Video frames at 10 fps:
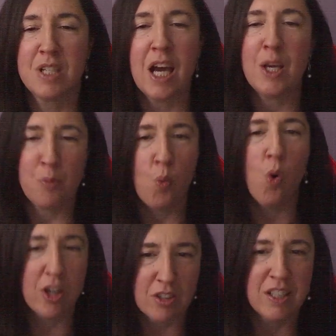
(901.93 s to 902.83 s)
type,
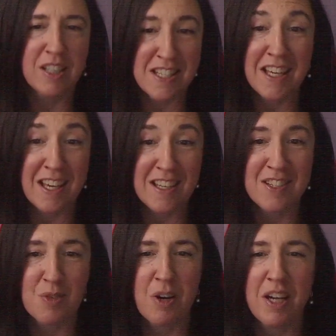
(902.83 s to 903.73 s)
water in this
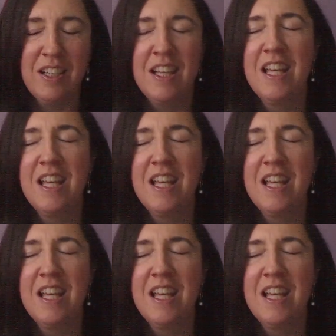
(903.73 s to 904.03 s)
case, right?